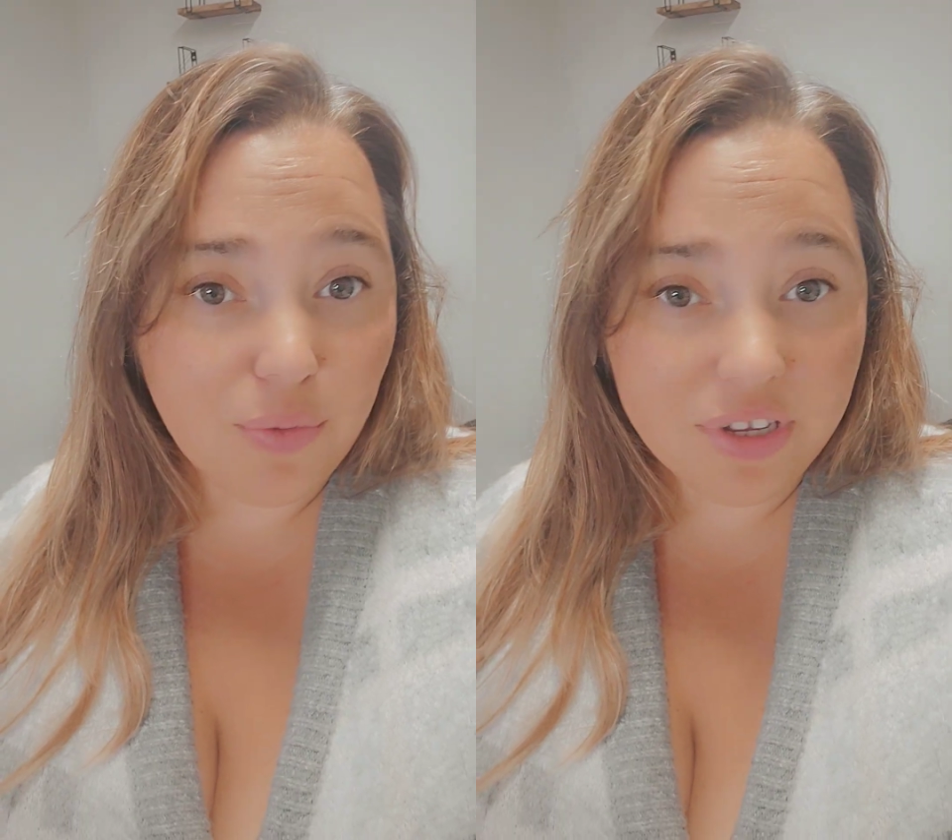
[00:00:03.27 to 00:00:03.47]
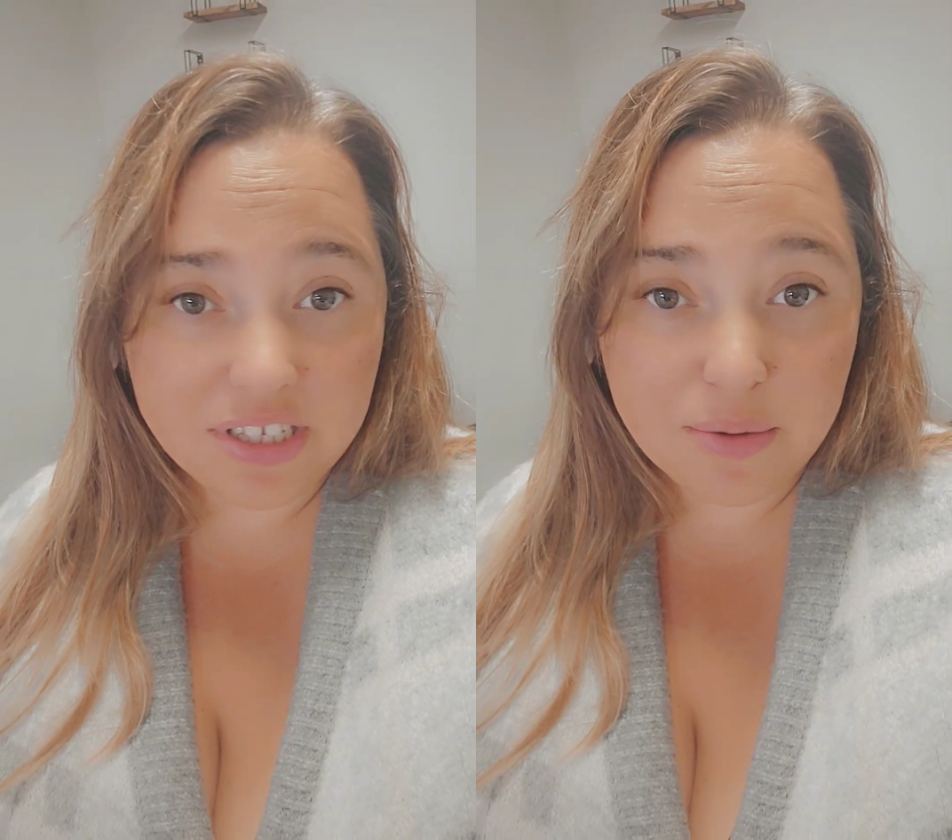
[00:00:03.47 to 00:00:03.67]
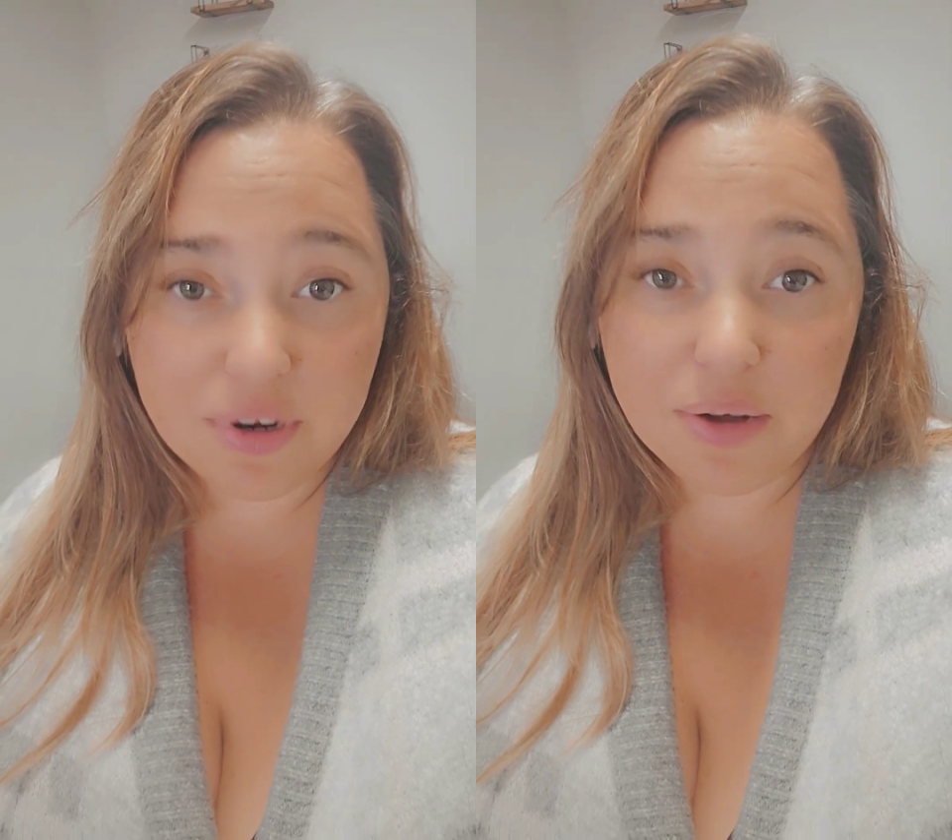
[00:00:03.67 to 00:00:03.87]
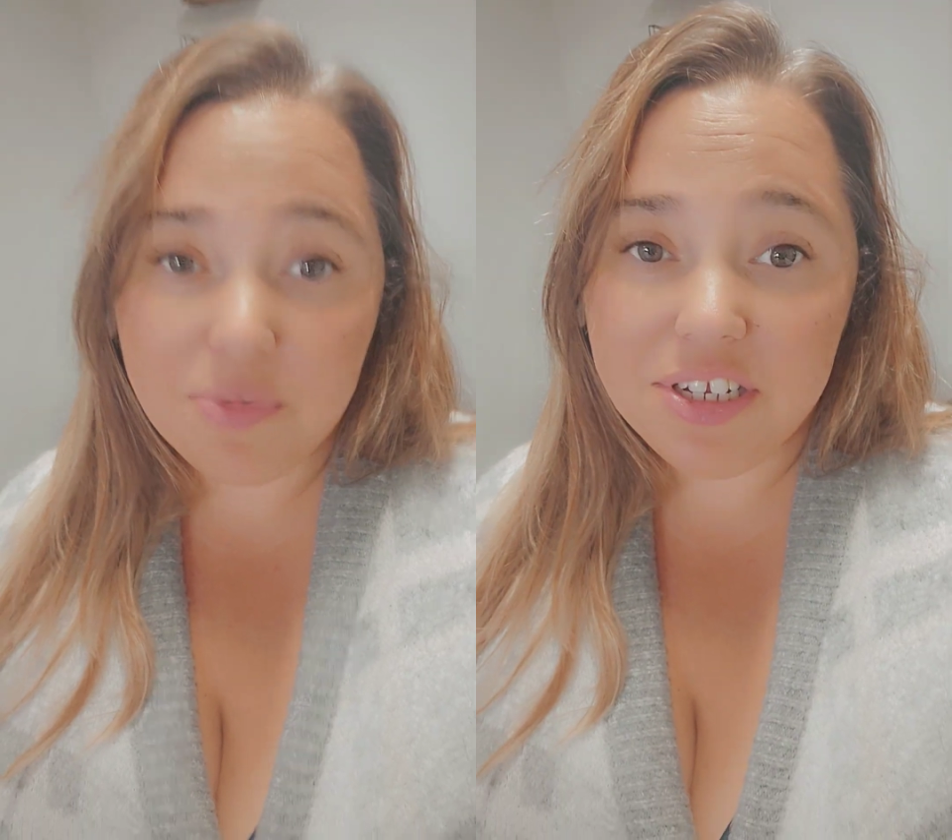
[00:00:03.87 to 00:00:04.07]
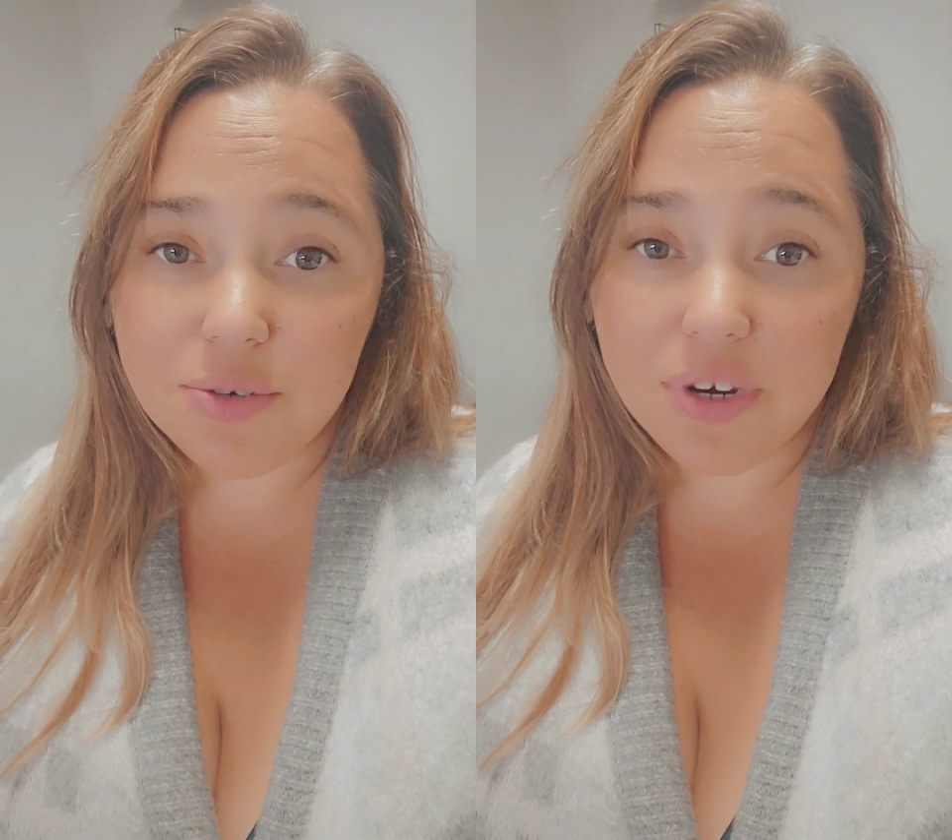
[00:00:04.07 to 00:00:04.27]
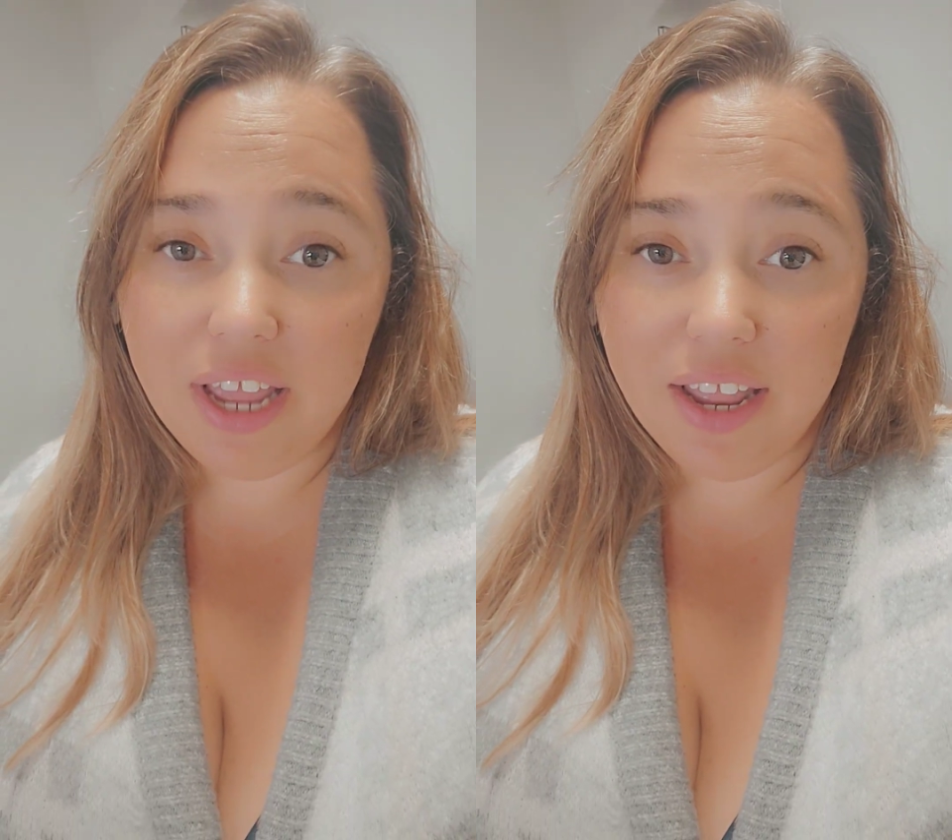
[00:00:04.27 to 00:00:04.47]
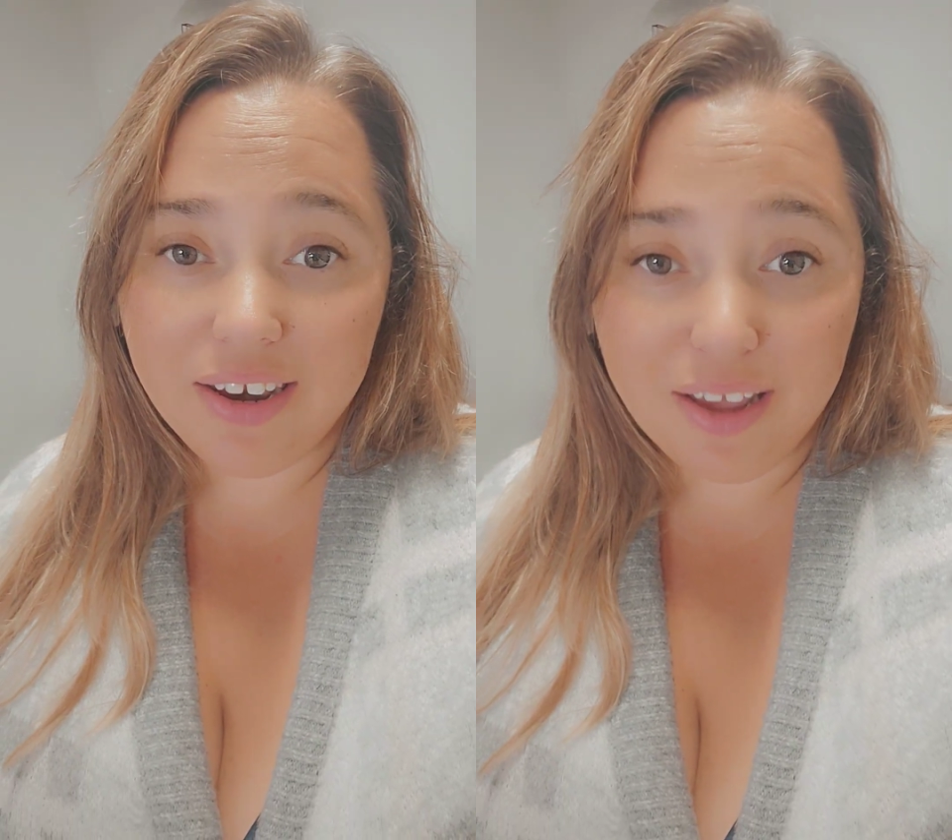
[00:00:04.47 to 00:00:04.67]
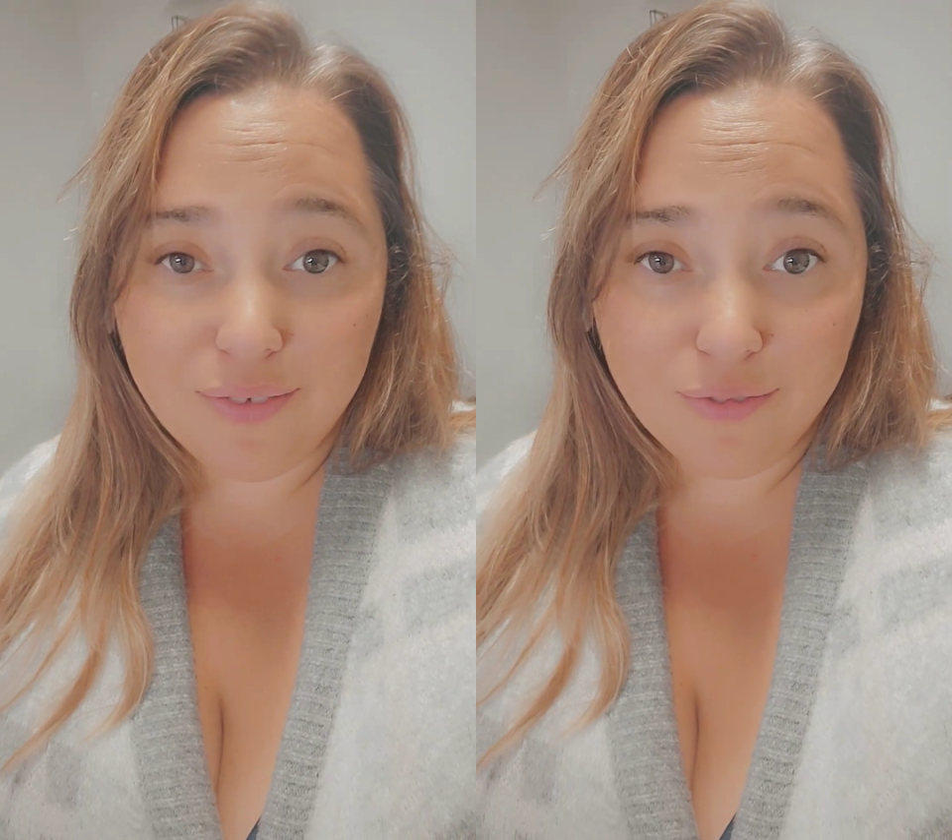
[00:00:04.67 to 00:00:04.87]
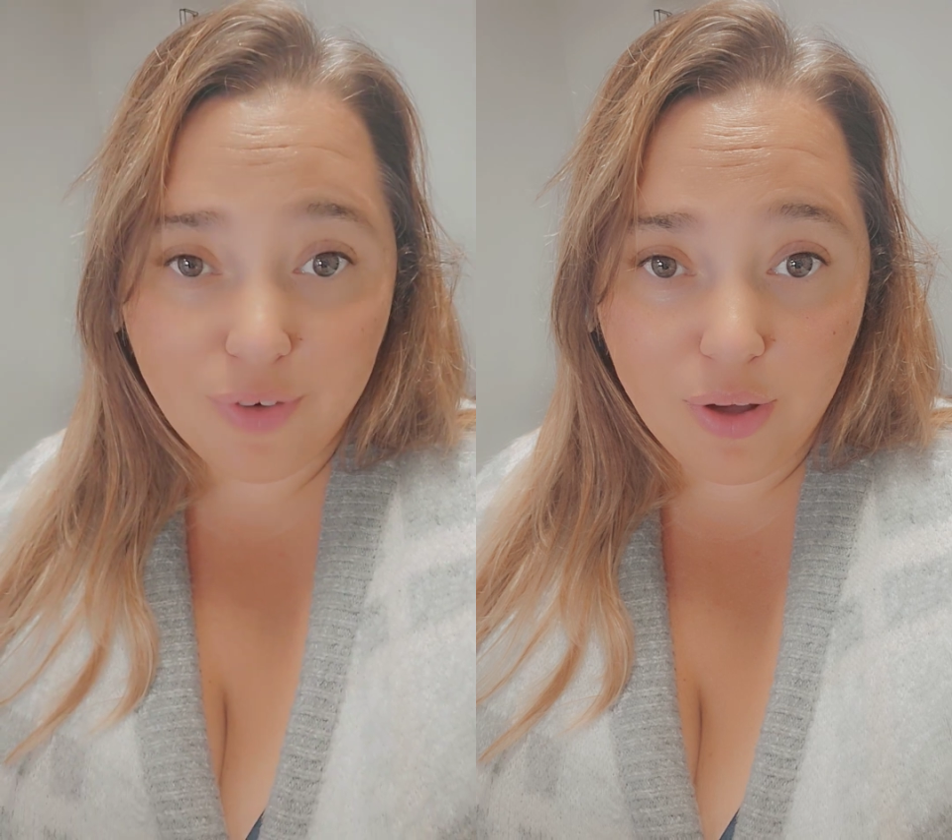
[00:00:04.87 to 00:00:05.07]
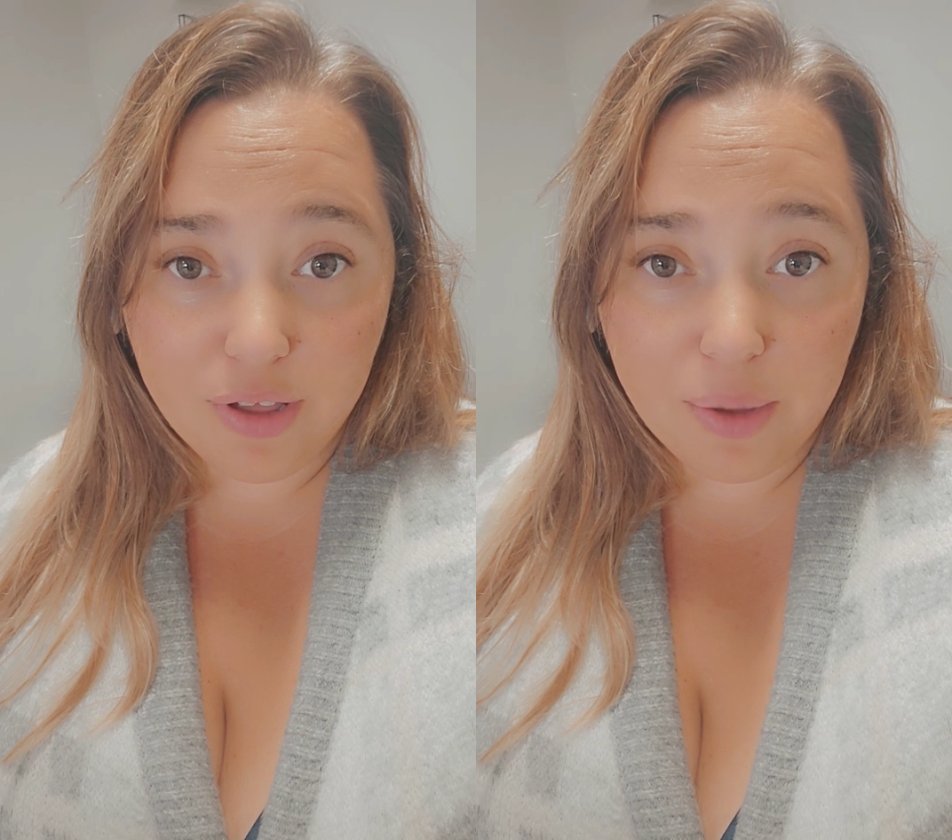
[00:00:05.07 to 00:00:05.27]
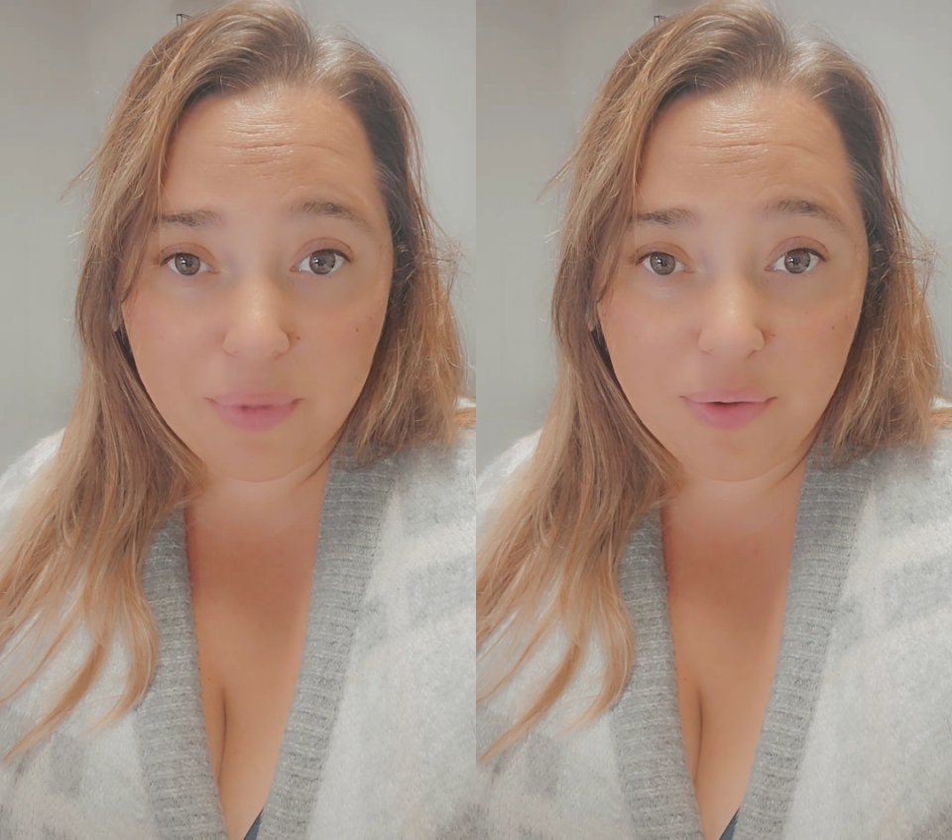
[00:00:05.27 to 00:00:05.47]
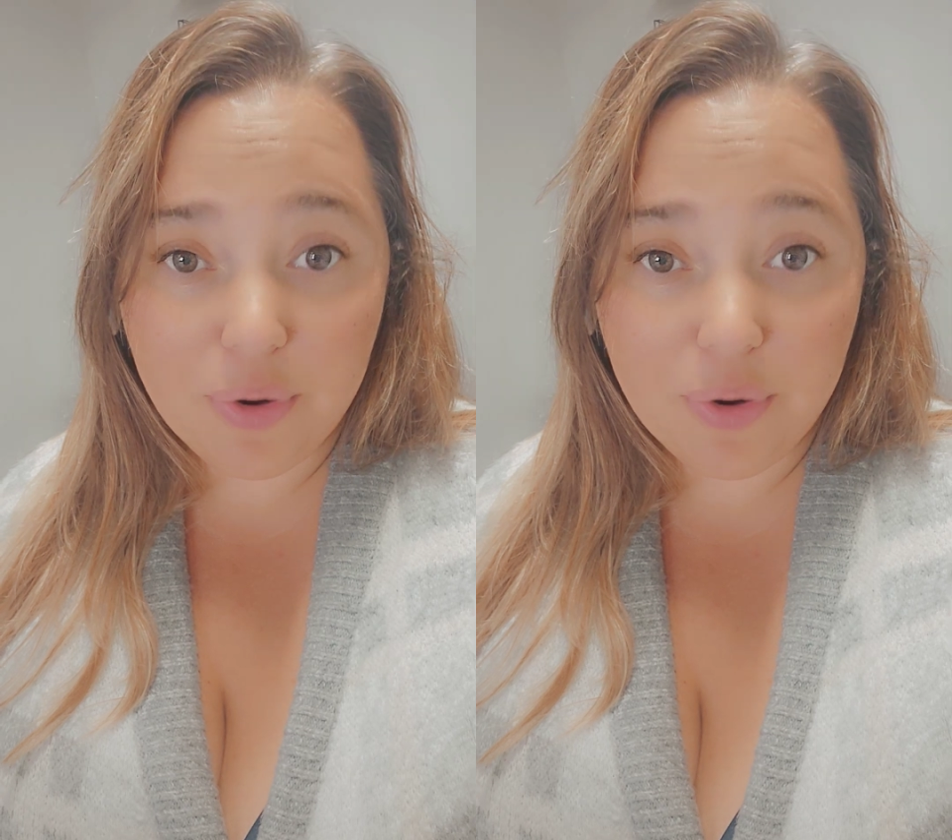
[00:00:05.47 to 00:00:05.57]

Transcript: With summer coming to an end and fall coming,